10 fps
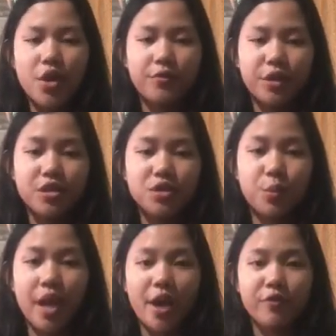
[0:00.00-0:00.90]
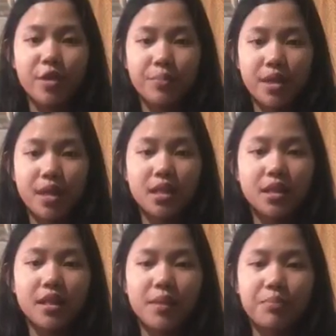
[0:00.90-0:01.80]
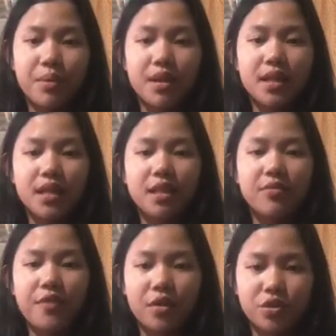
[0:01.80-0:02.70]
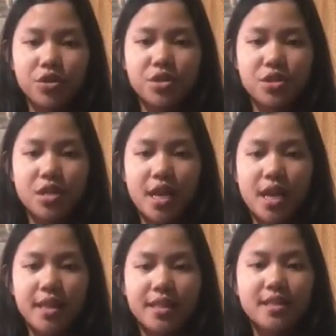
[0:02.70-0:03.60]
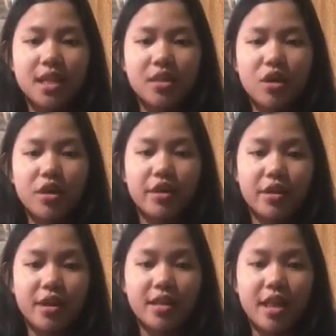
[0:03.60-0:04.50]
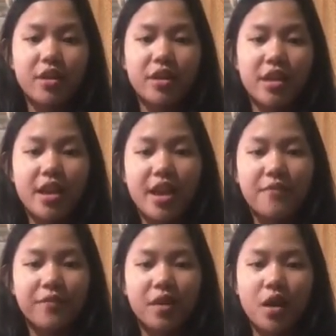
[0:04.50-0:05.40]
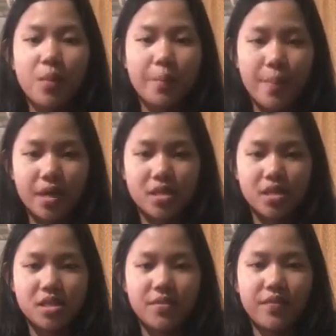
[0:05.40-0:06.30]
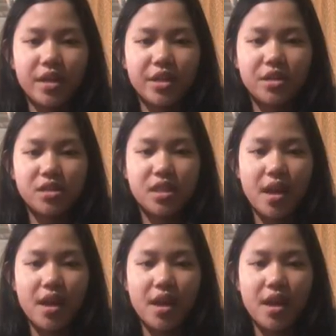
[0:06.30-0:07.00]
First, we have the prenatal and perinatal factors. This category encompasses various